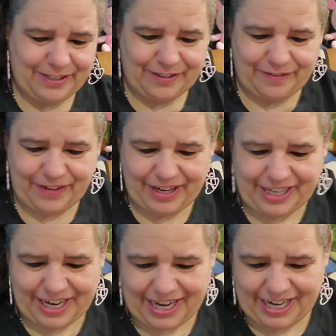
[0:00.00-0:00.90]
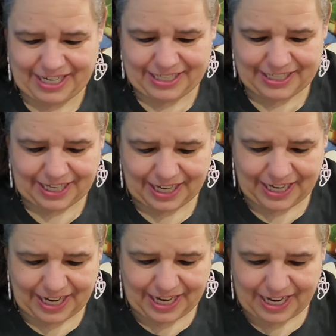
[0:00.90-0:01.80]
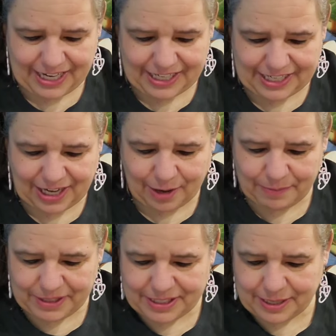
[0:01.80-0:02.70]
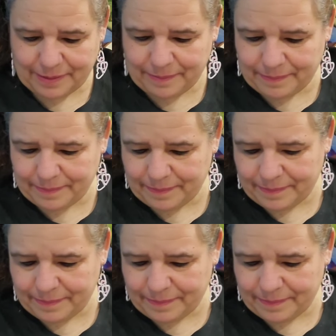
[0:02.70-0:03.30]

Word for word: So very nice. And then she got me some